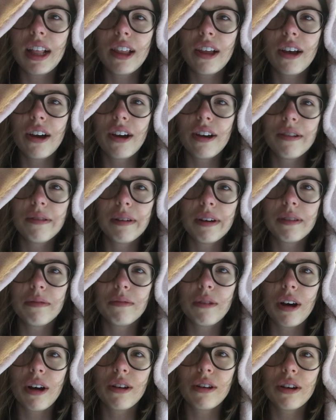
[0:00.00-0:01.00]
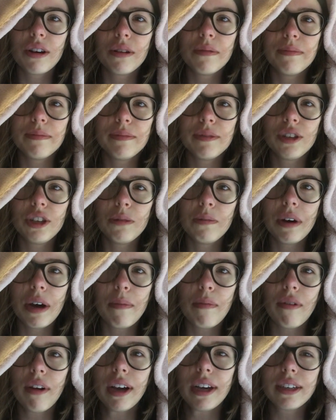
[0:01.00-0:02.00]
Hello and welcome to
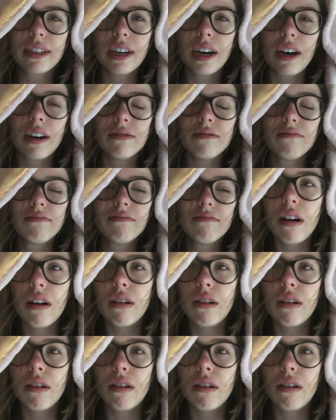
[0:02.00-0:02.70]
my breakdown.